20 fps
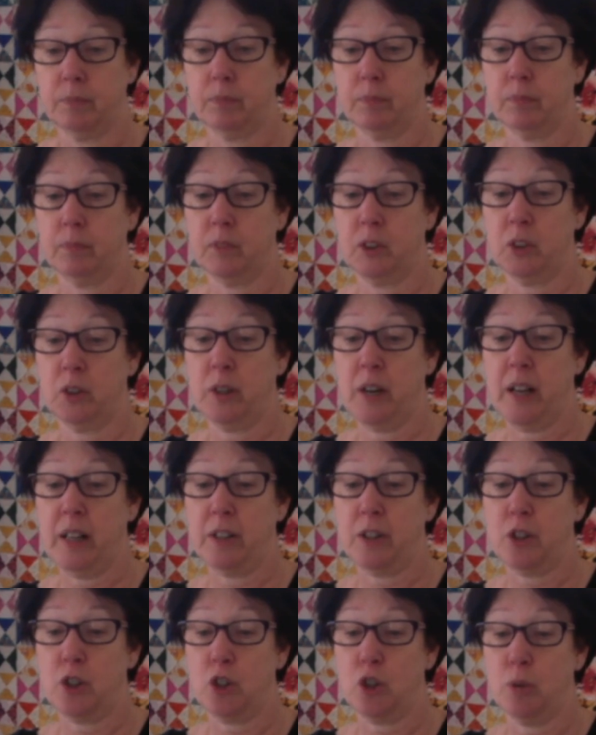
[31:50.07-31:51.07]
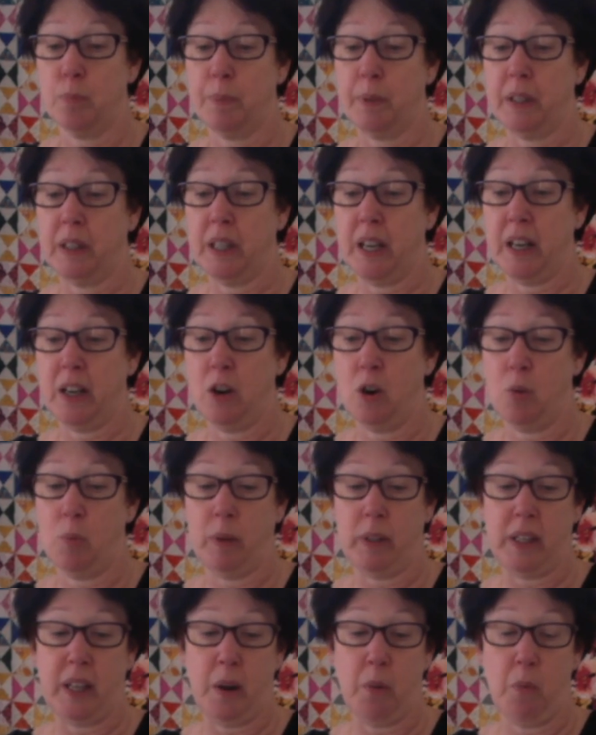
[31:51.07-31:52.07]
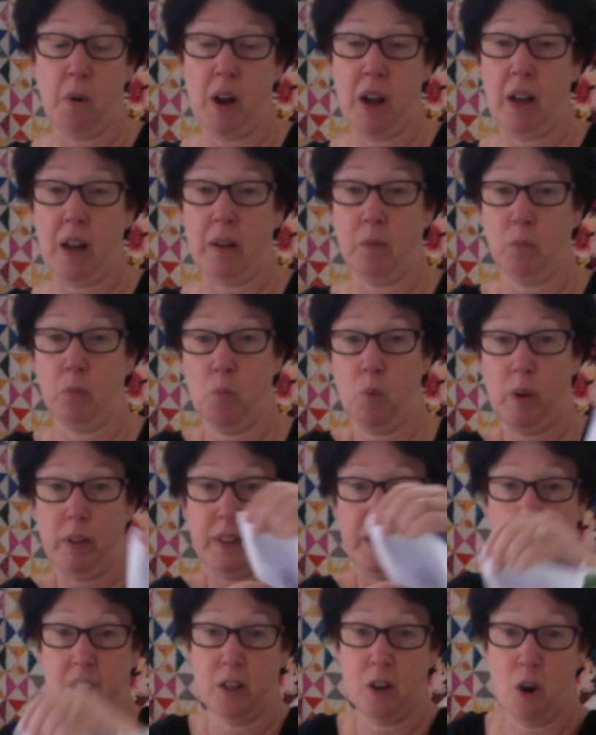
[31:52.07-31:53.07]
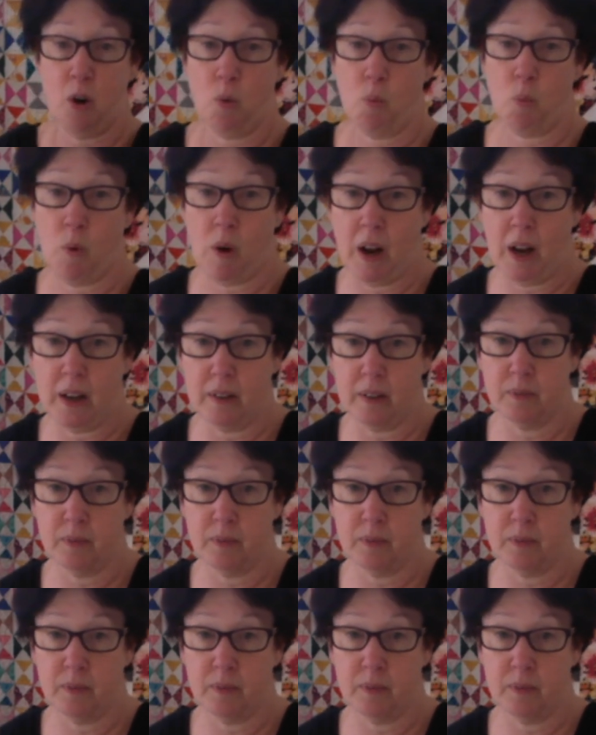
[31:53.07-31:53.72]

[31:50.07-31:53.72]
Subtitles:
They're not stupid. They know what they want and what they don't want.